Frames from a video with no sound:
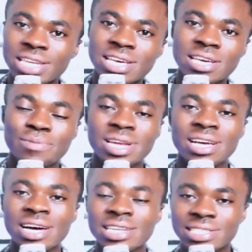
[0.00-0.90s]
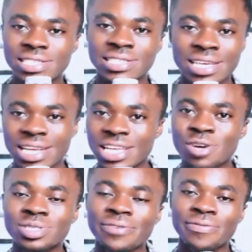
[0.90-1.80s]
The Medikal they see said the
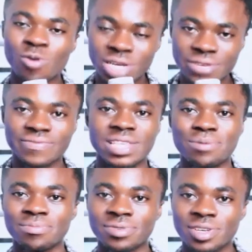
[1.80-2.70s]
girls they forgive them